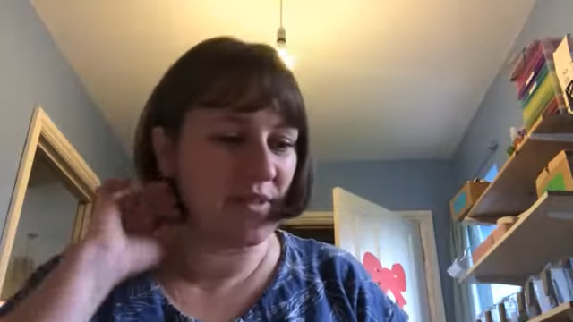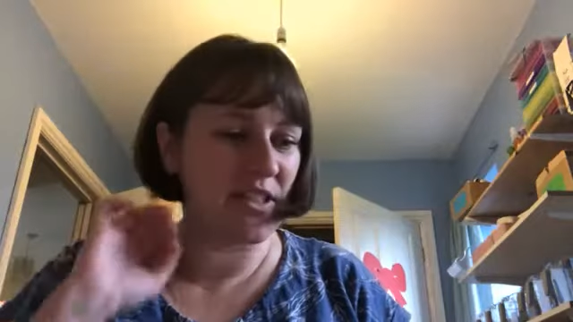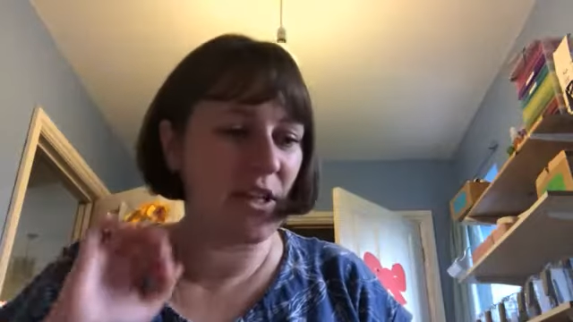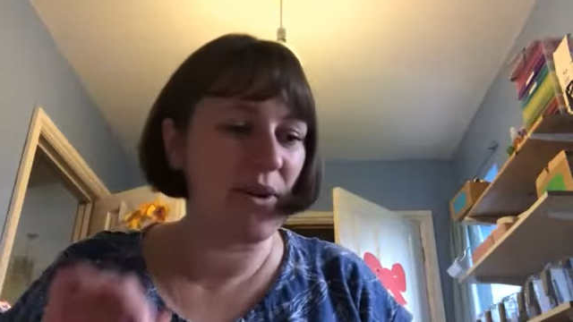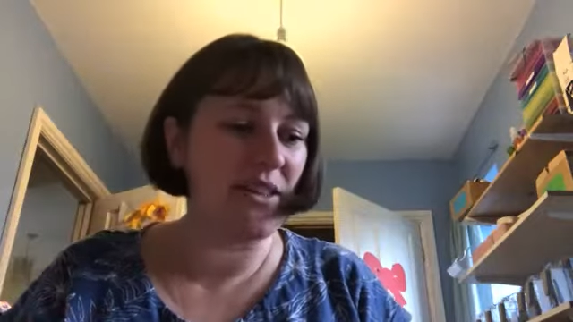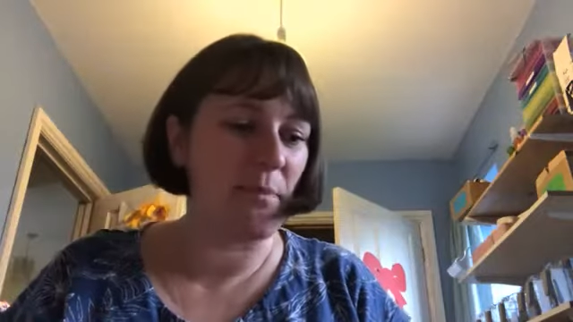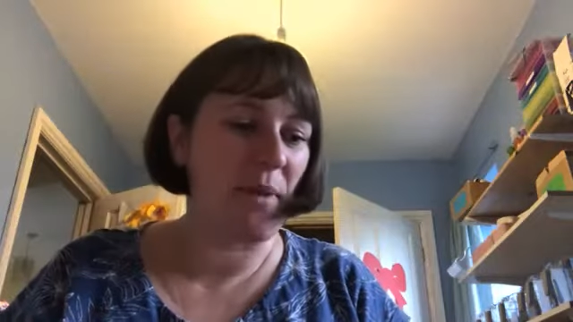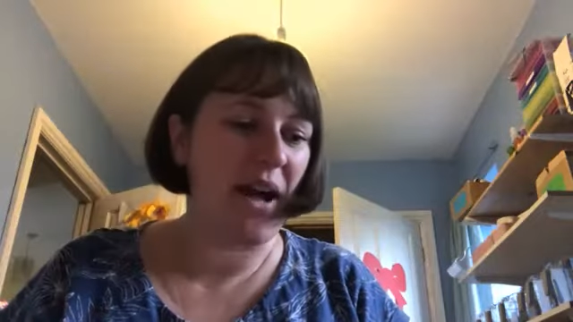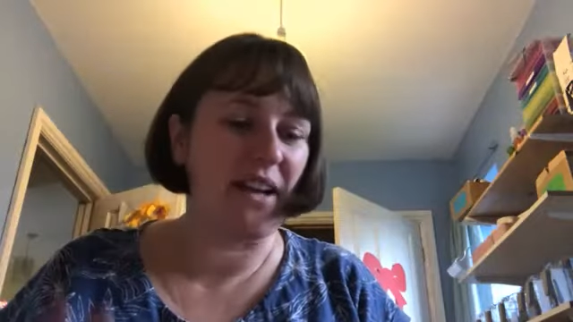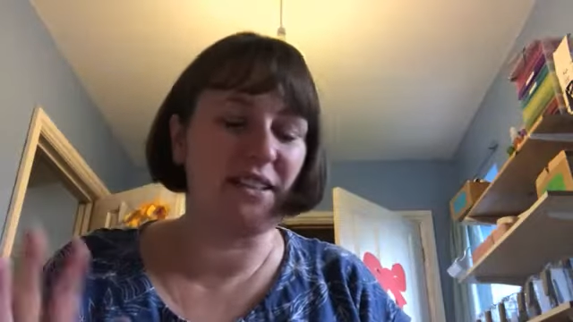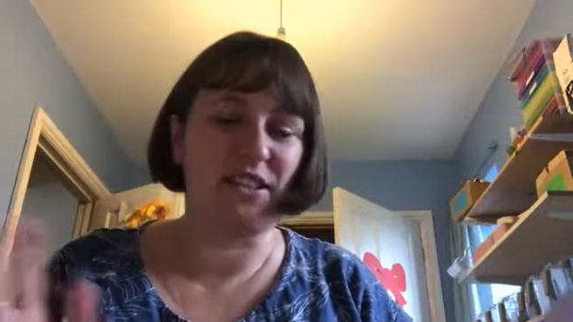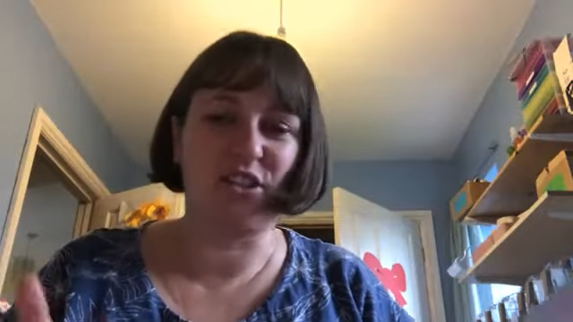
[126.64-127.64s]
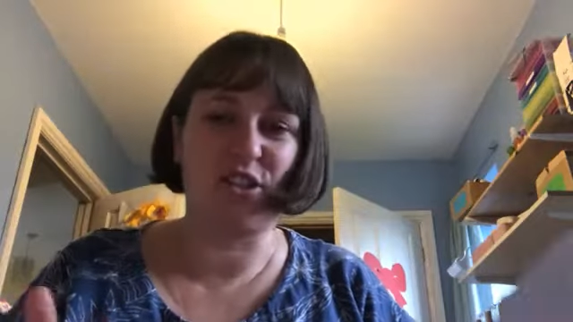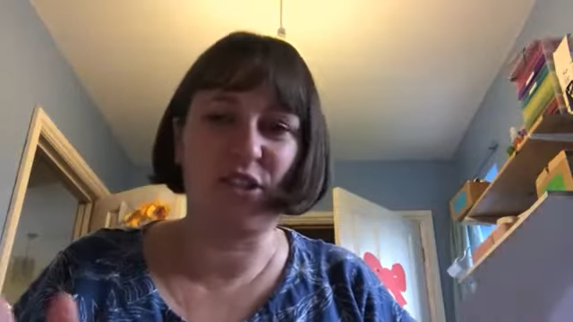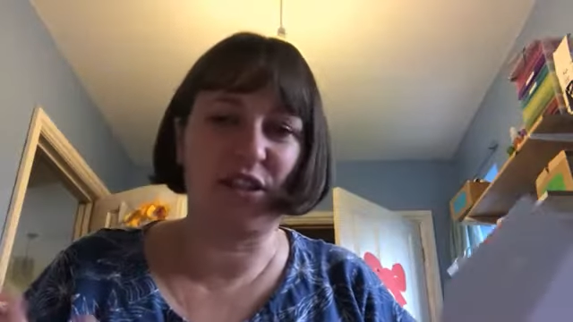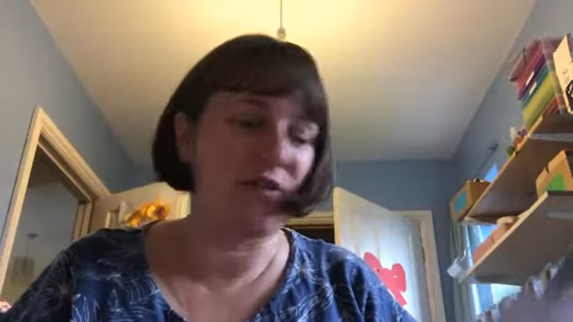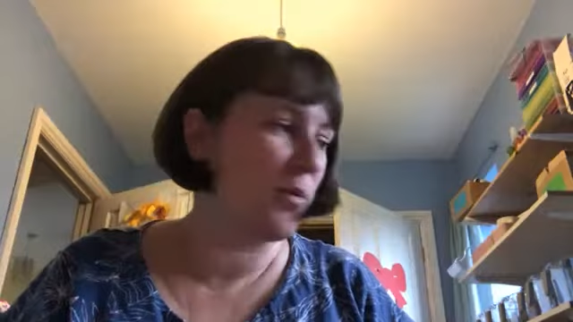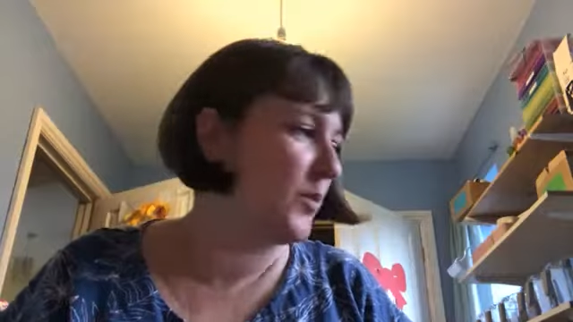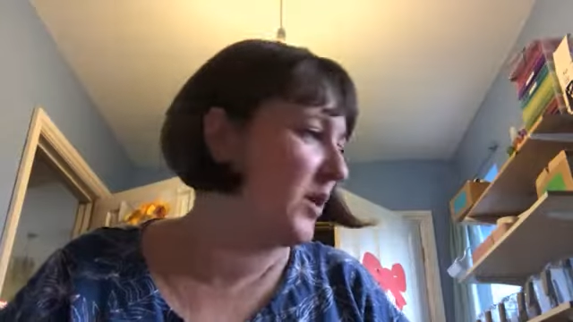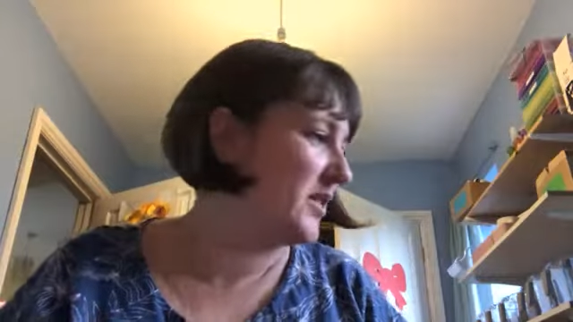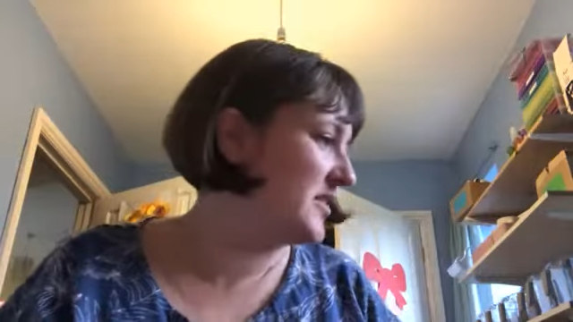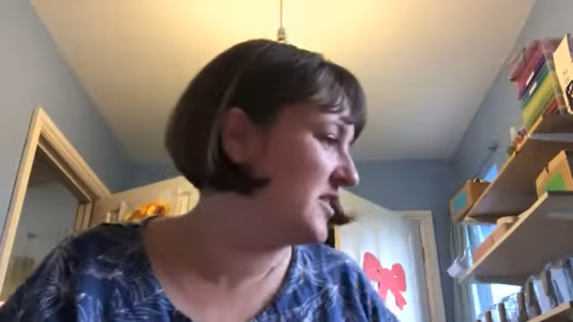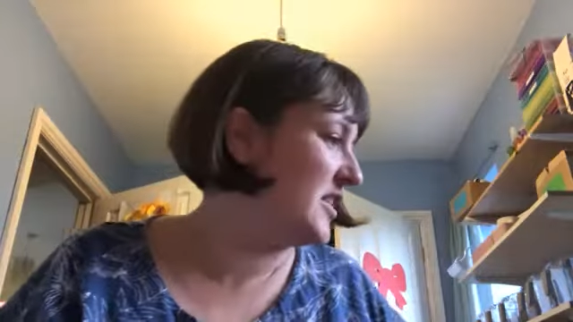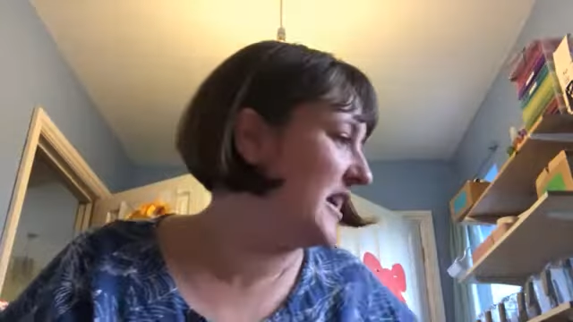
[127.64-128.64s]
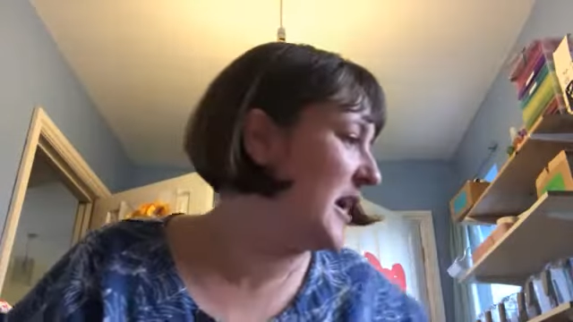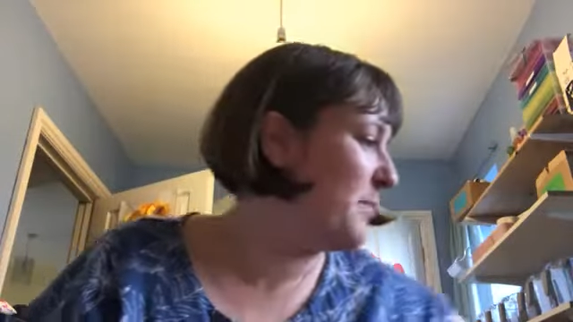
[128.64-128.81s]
the packs, there's two different ones. You get a